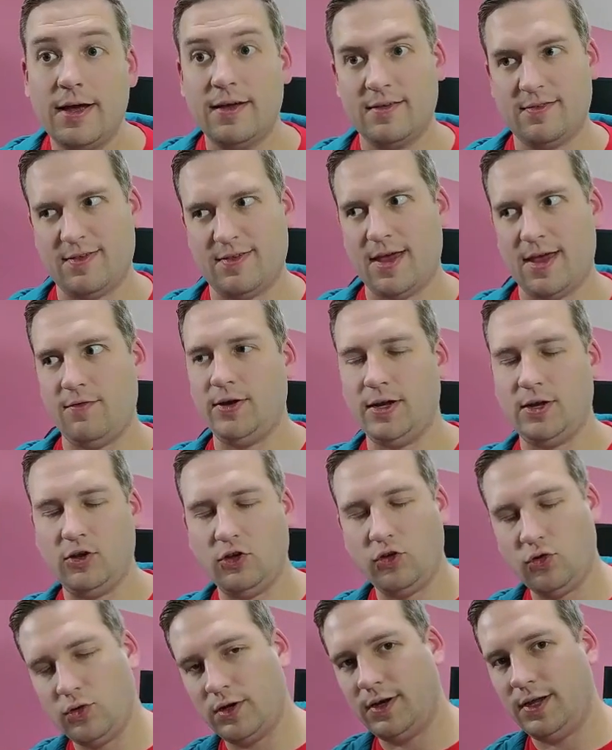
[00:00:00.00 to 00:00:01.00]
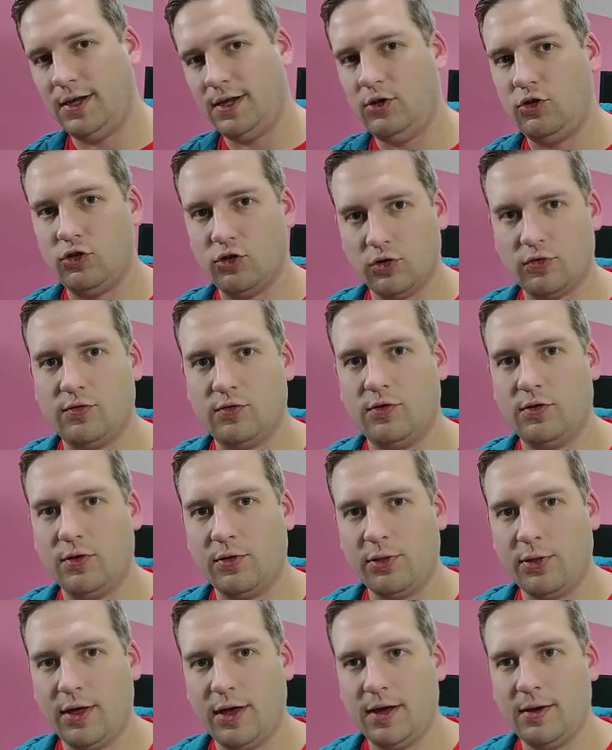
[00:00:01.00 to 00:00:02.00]
Saving in Unity does
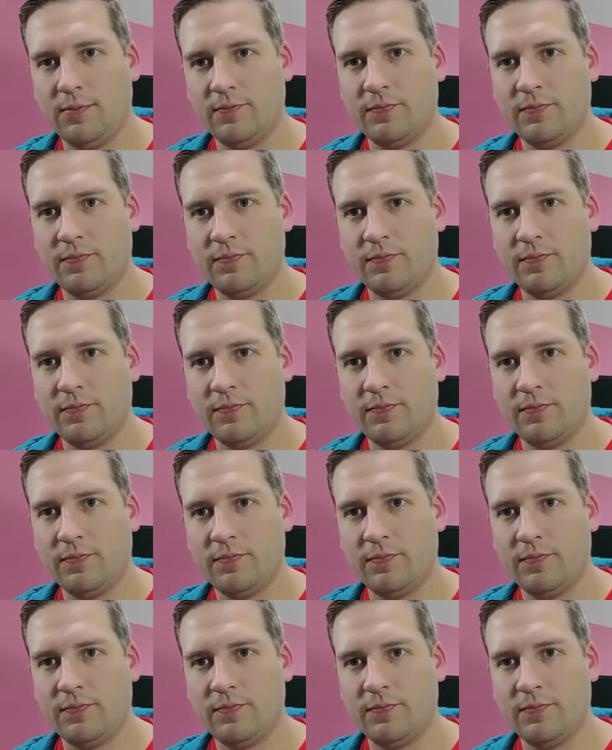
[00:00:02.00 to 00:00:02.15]
nothing.